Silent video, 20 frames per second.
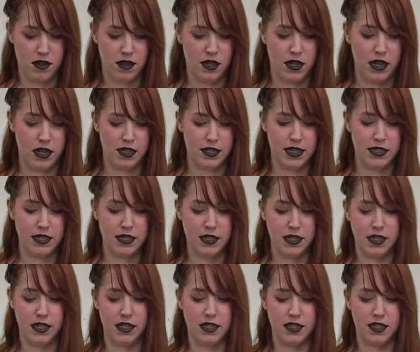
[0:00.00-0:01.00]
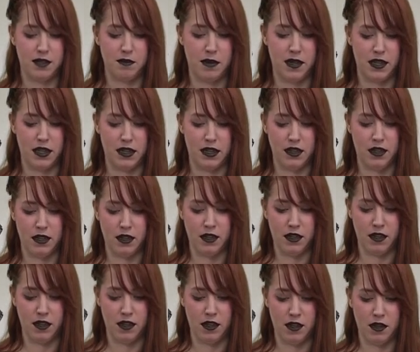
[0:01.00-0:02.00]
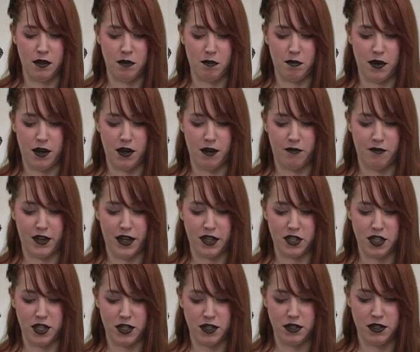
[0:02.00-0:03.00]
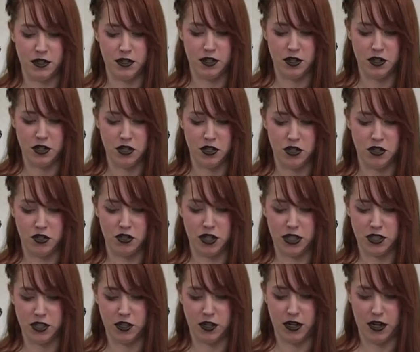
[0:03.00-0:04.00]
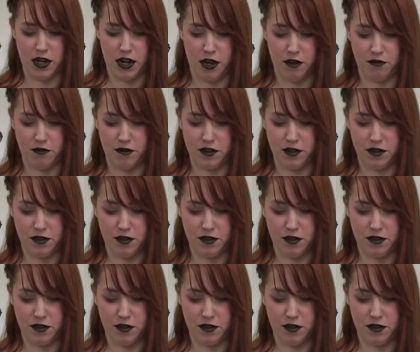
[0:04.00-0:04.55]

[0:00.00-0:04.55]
And again, it doesn't need to be perfect, just good enough.